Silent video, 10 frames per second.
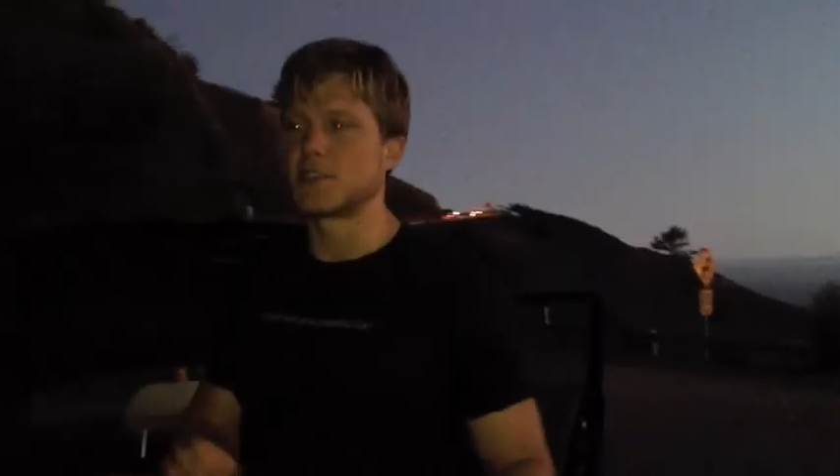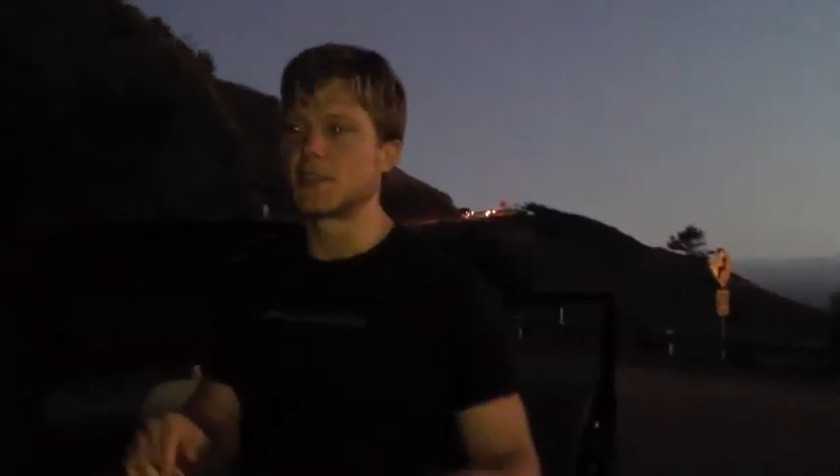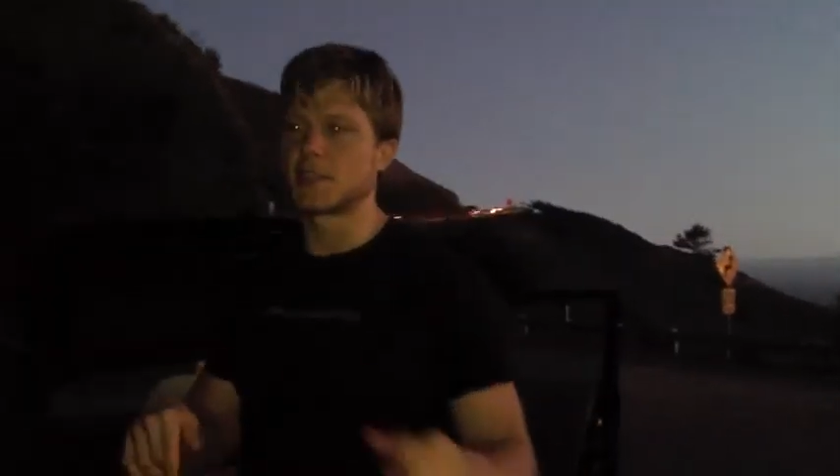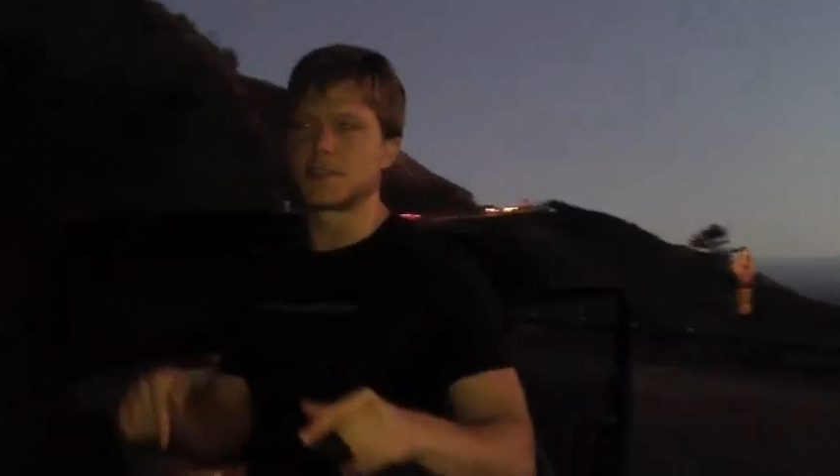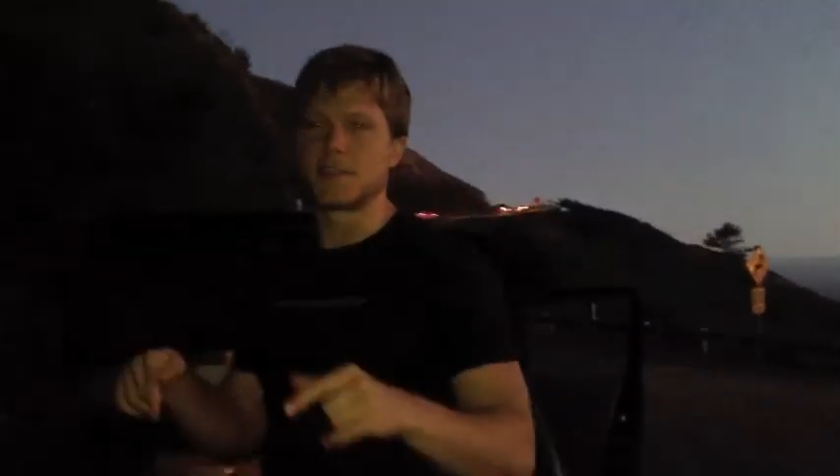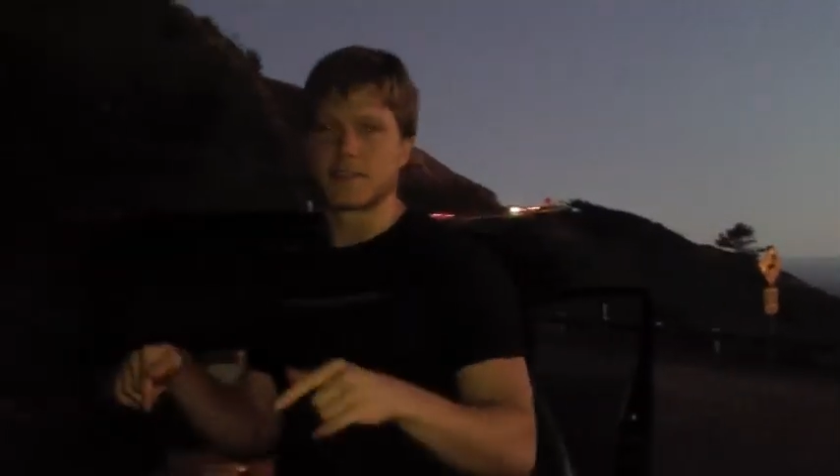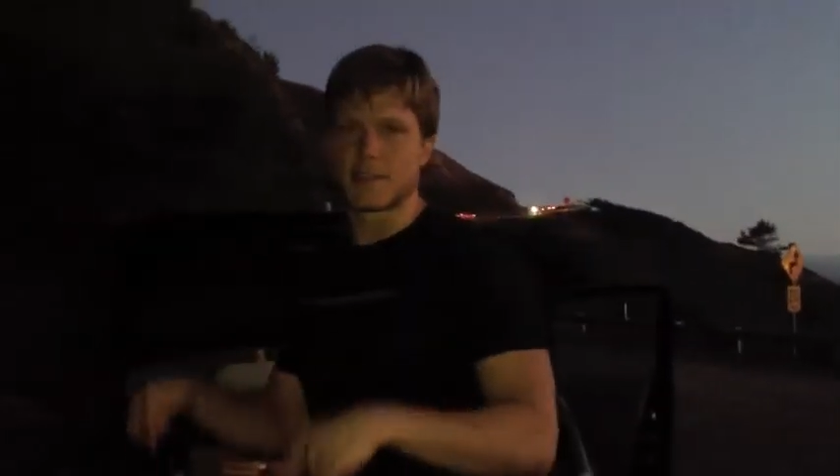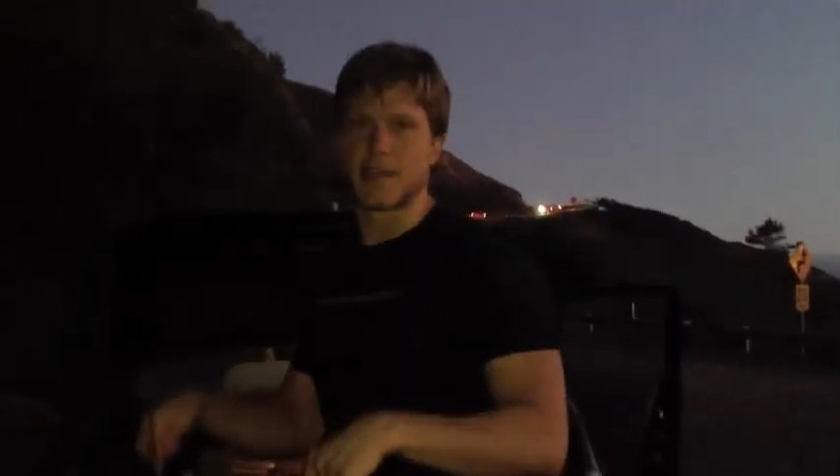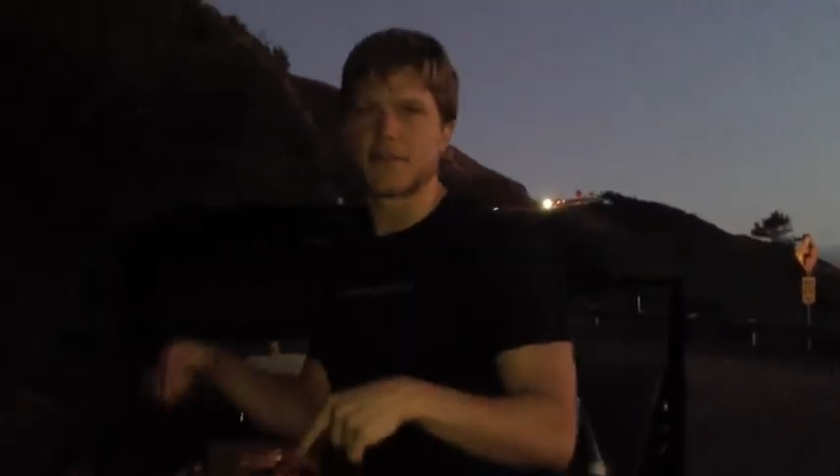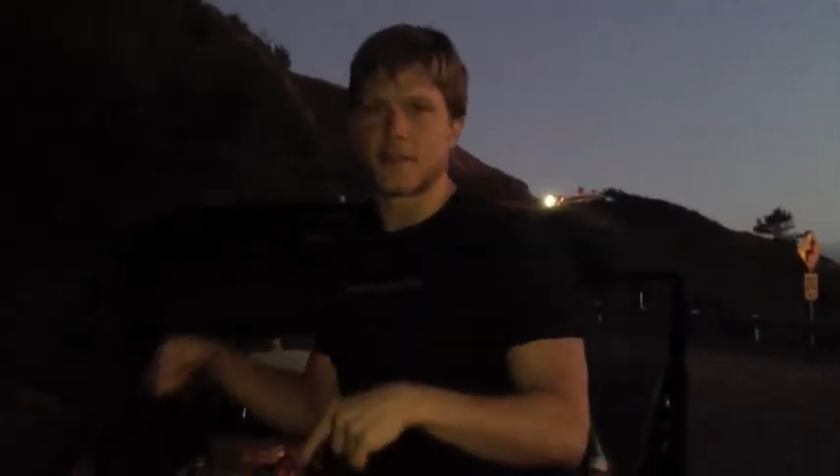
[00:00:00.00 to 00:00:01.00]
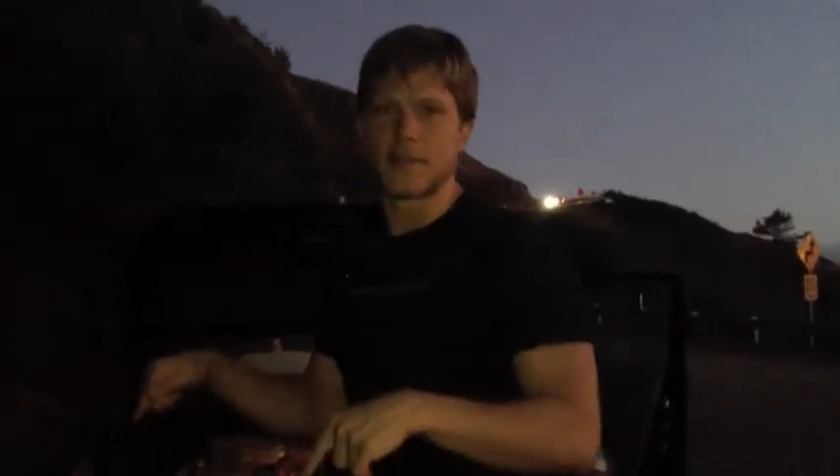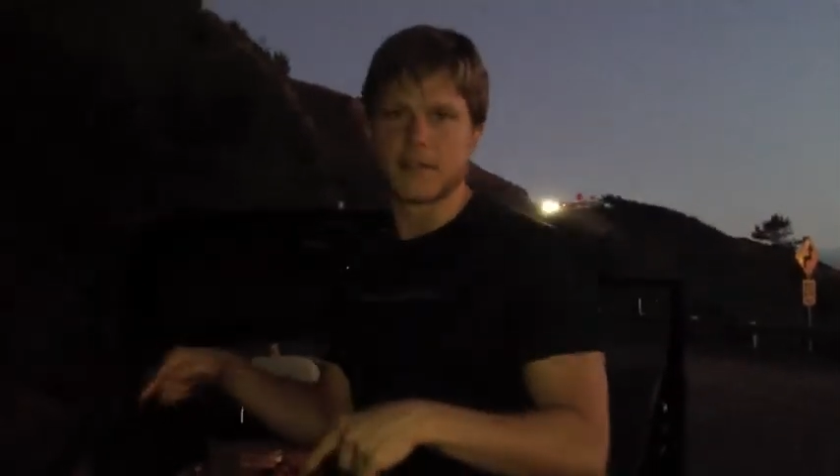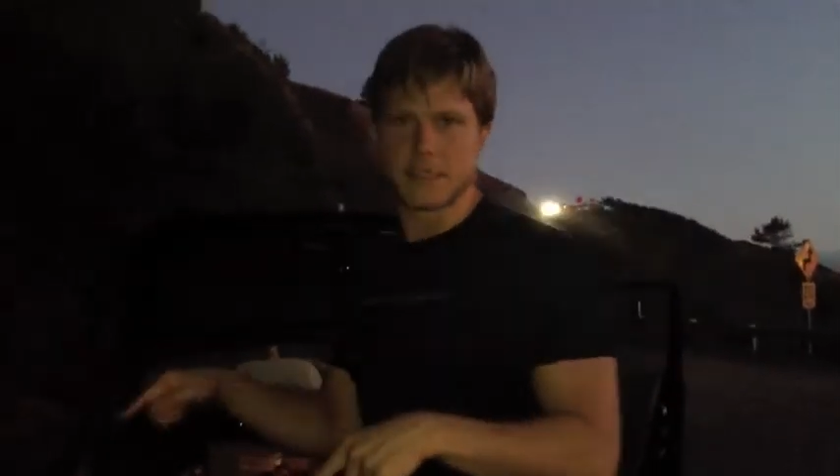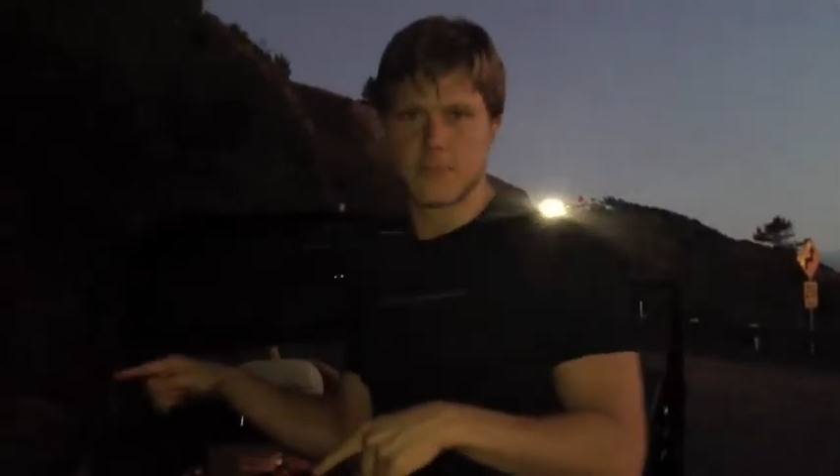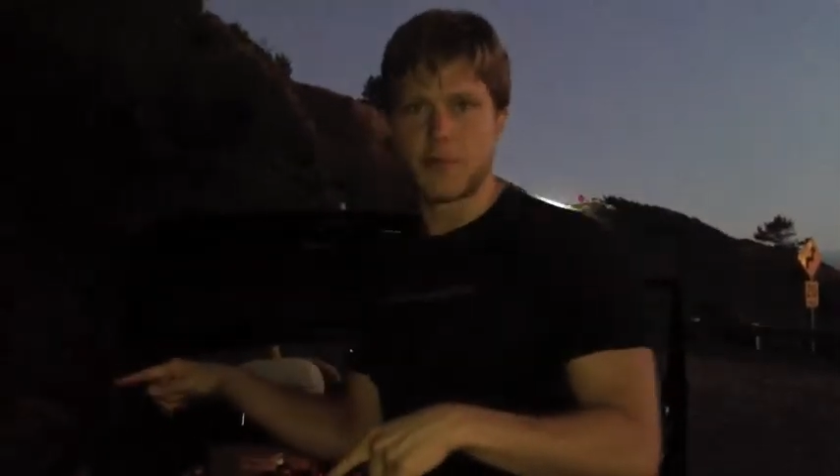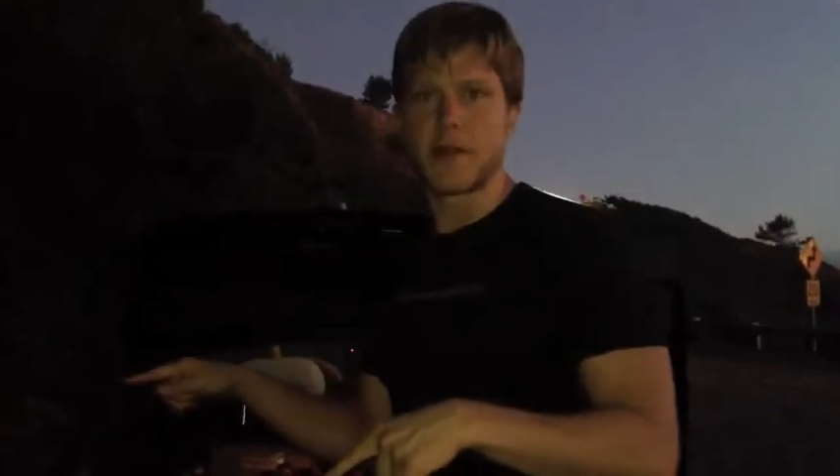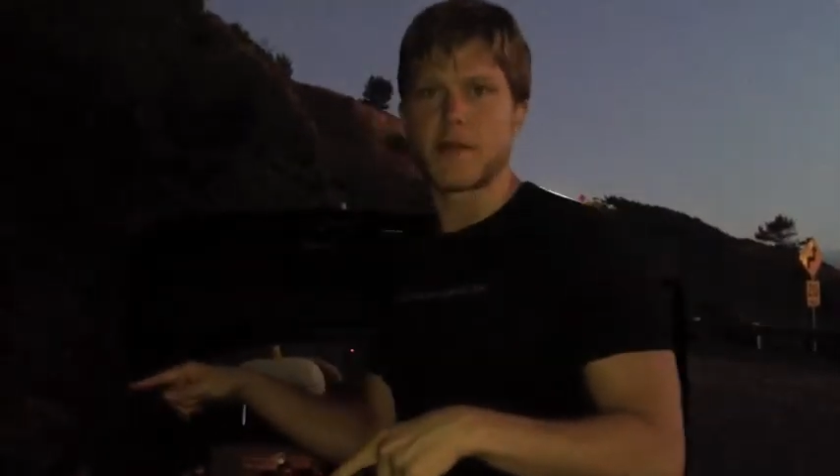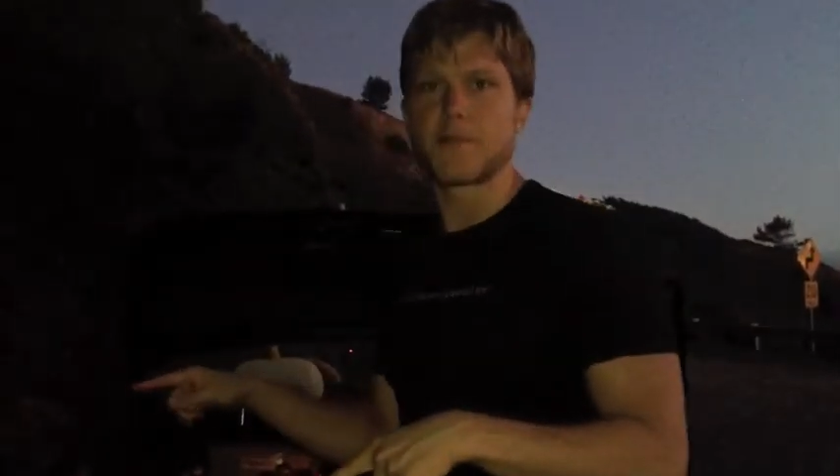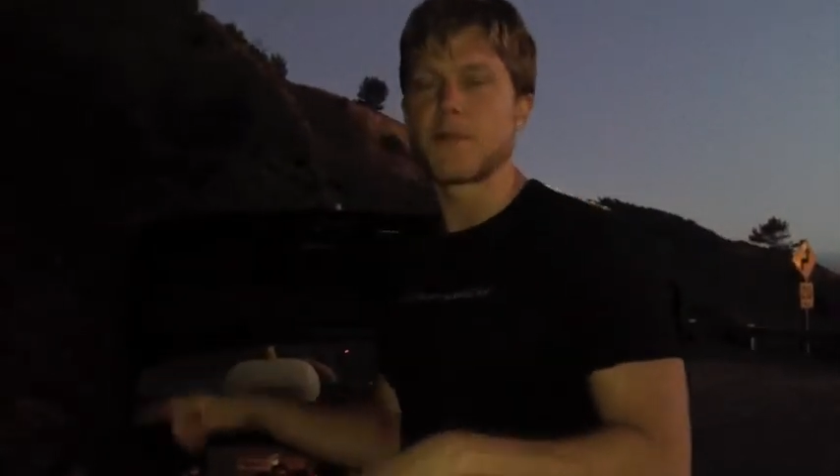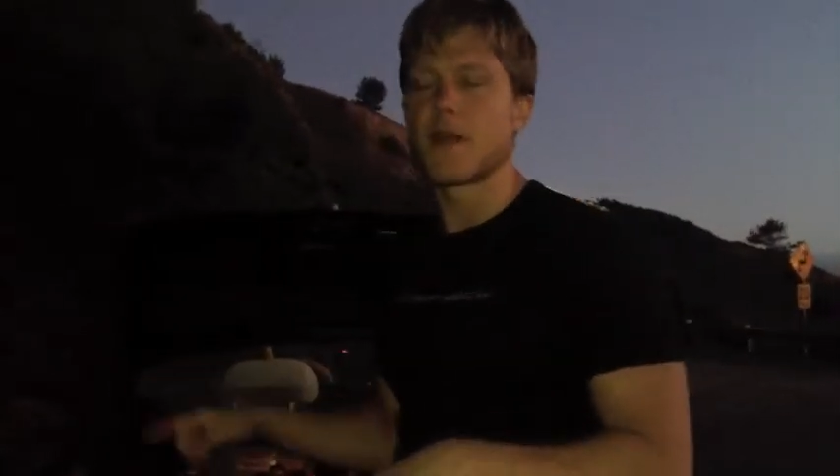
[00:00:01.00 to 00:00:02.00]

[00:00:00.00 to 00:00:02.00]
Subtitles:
just discovering this spring.